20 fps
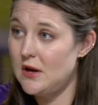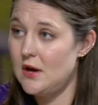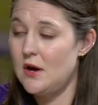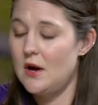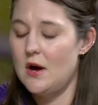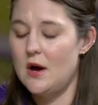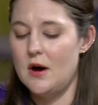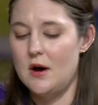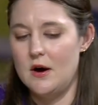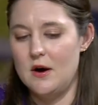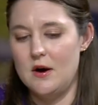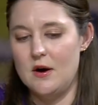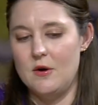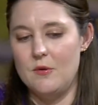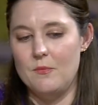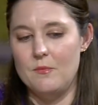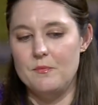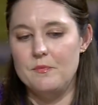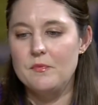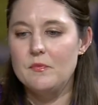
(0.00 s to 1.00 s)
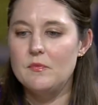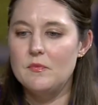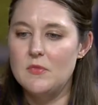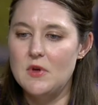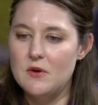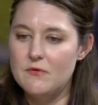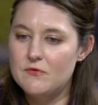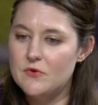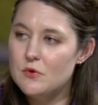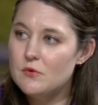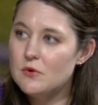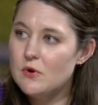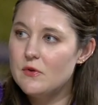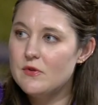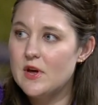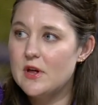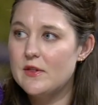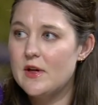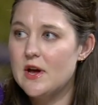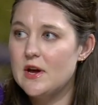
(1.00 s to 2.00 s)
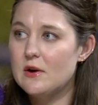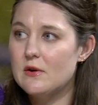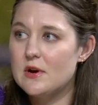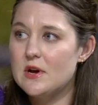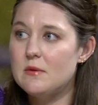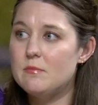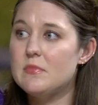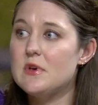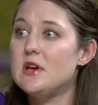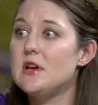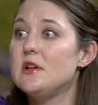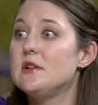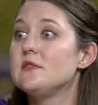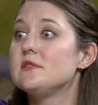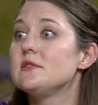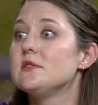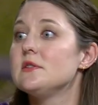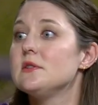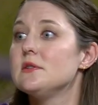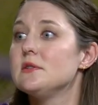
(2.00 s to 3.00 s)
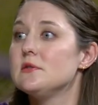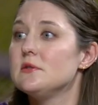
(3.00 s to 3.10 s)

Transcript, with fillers: Mm-hmm. Um, if you know they like green beans,